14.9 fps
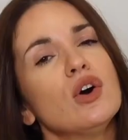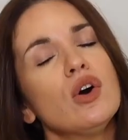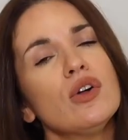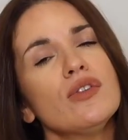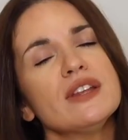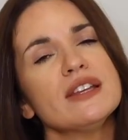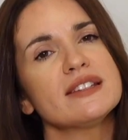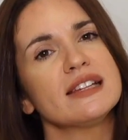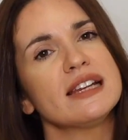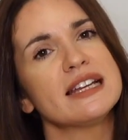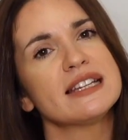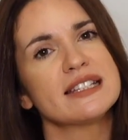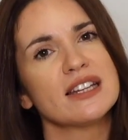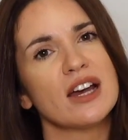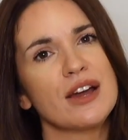on this
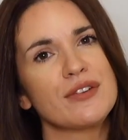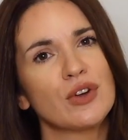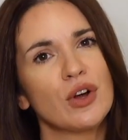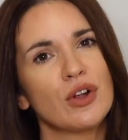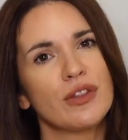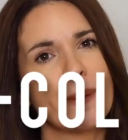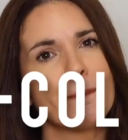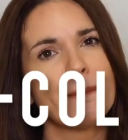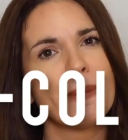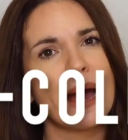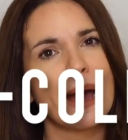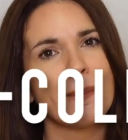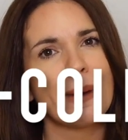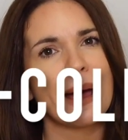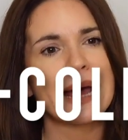list, I've got the
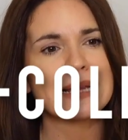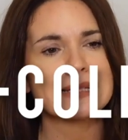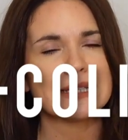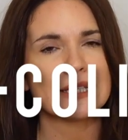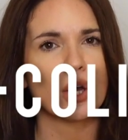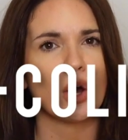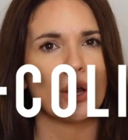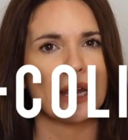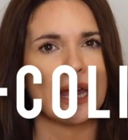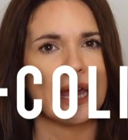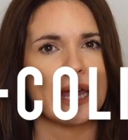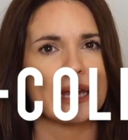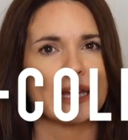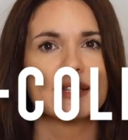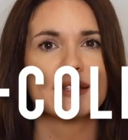MAM
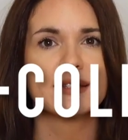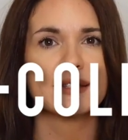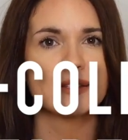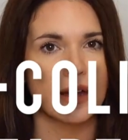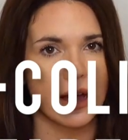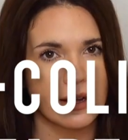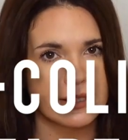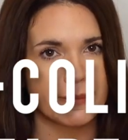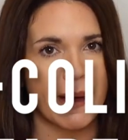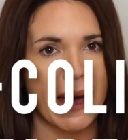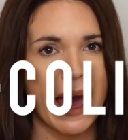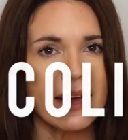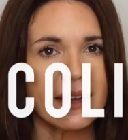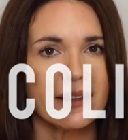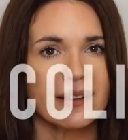ANTI-COLIC starter
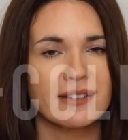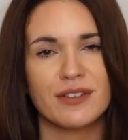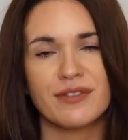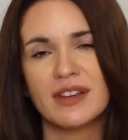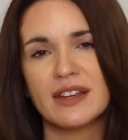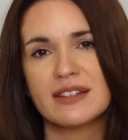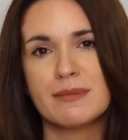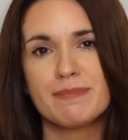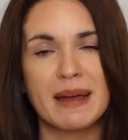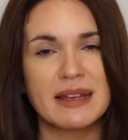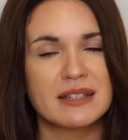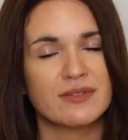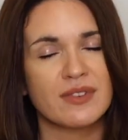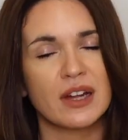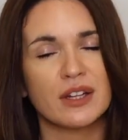pack because I think it's the
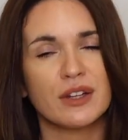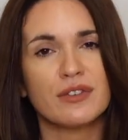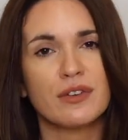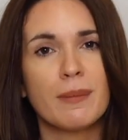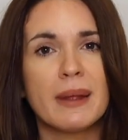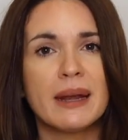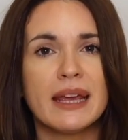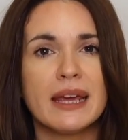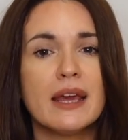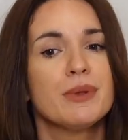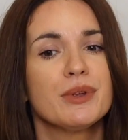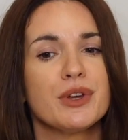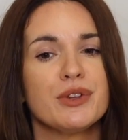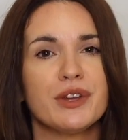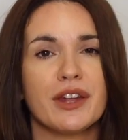best value for money
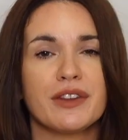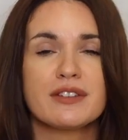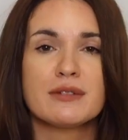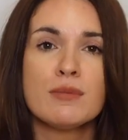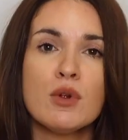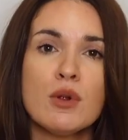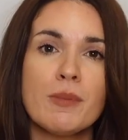because you get the small